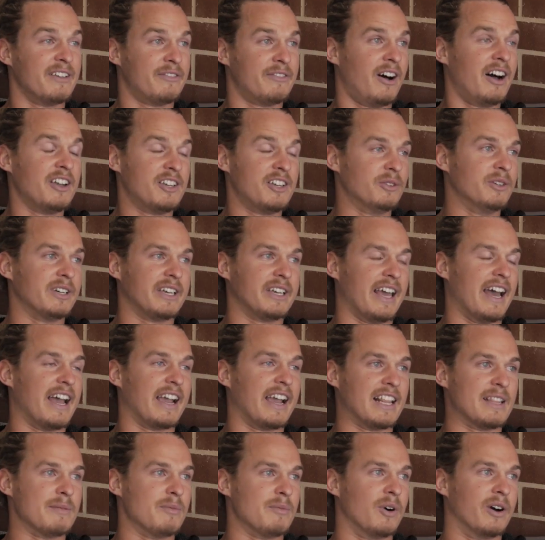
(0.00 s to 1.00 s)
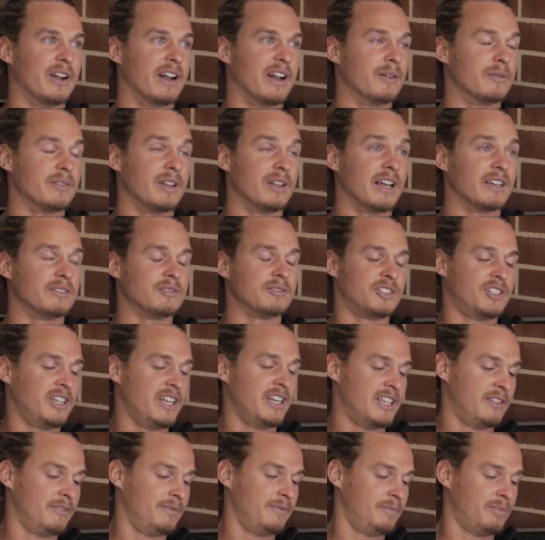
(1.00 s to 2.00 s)
If I do a gag in the morning, I'm like,
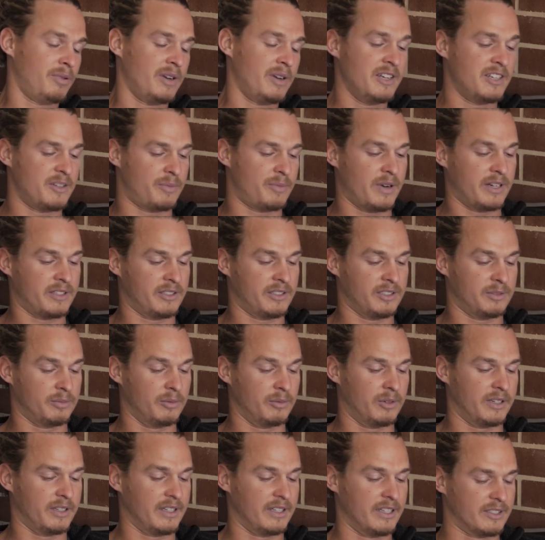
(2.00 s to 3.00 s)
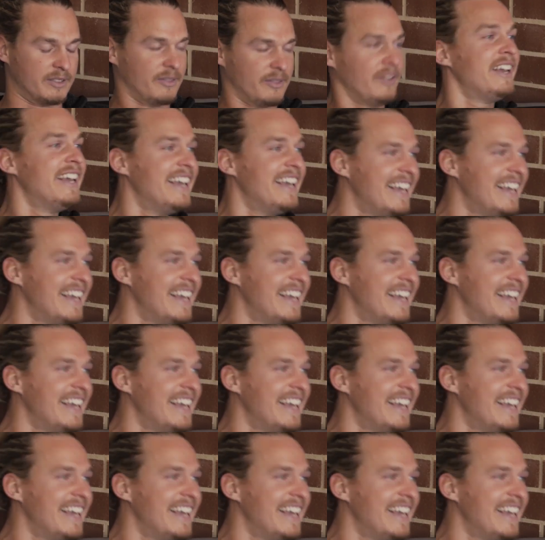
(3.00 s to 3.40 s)
shit, he's pretty depressed this morning.